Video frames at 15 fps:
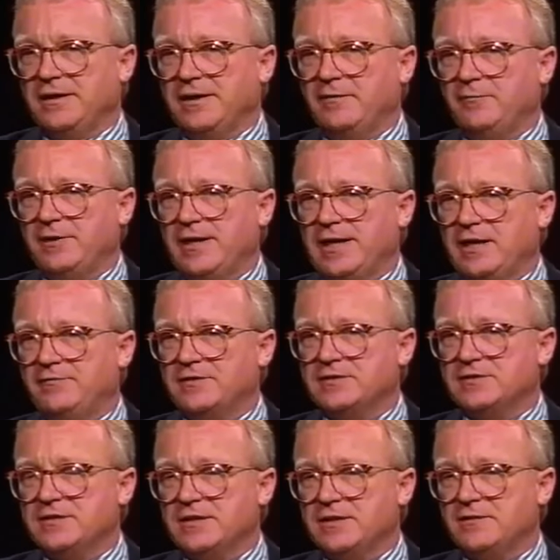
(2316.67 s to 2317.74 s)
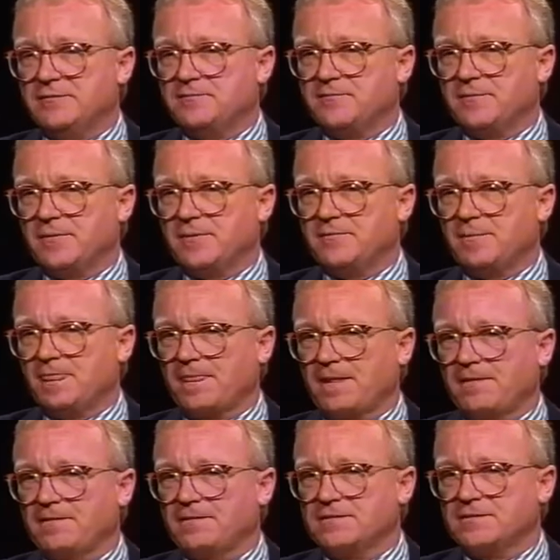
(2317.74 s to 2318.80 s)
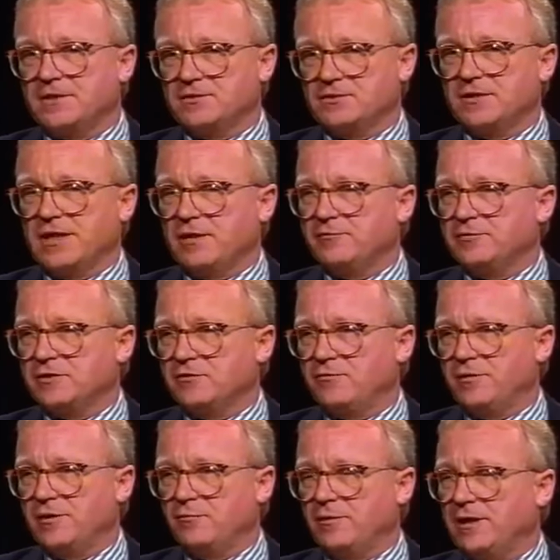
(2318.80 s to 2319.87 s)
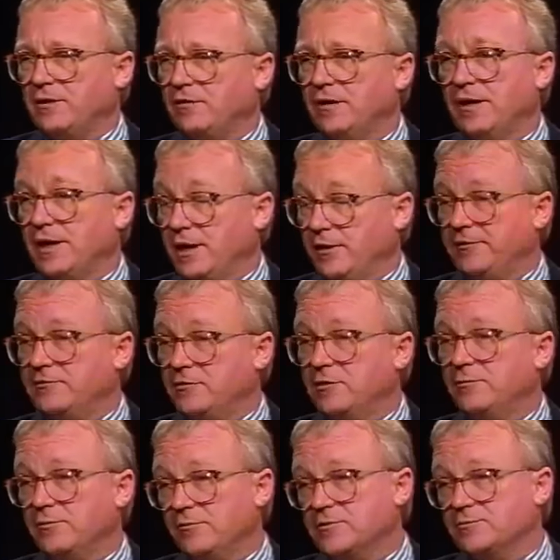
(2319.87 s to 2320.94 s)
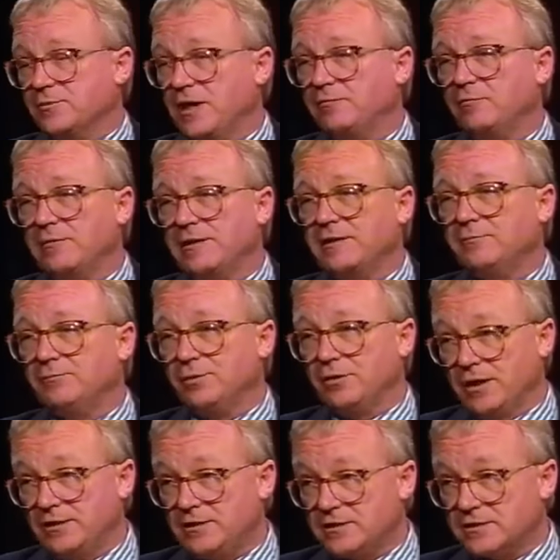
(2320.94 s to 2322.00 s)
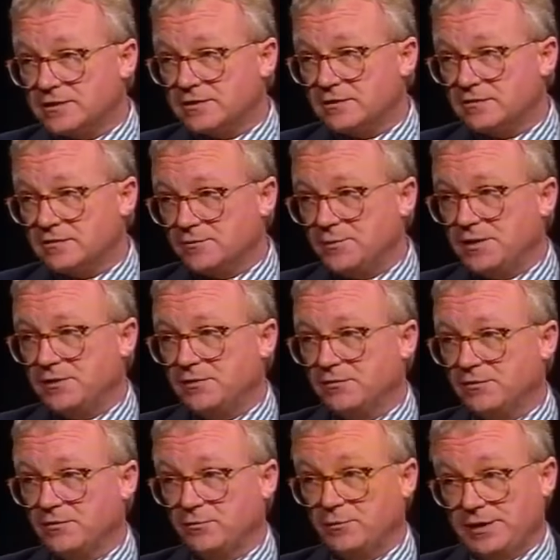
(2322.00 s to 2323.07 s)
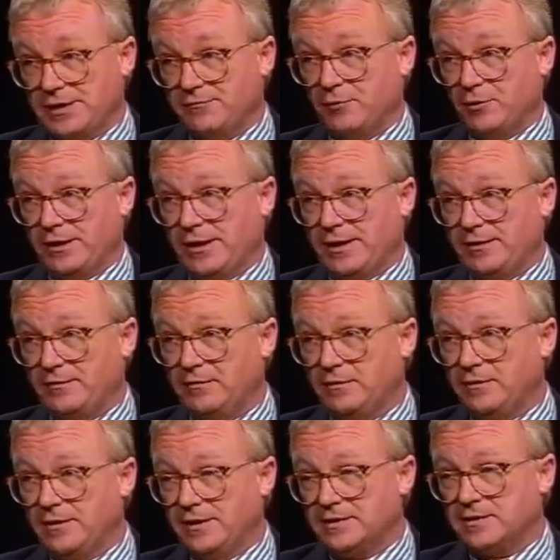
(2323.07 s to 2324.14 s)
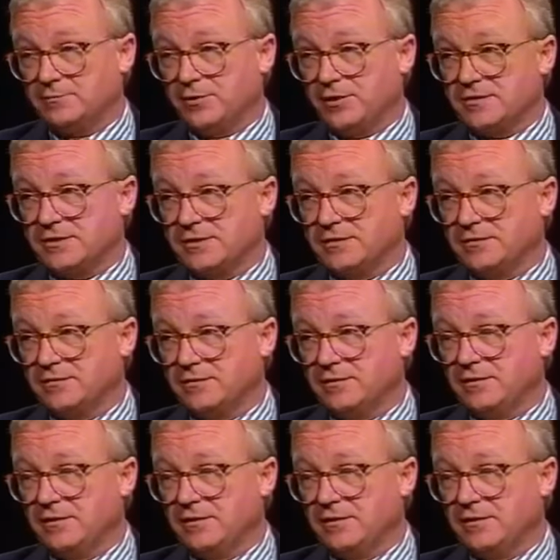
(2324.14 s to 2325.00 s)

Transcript: And we haven't seen such language in quite a while. Harry Truman was probably the bluntest speaker we ever had as a president,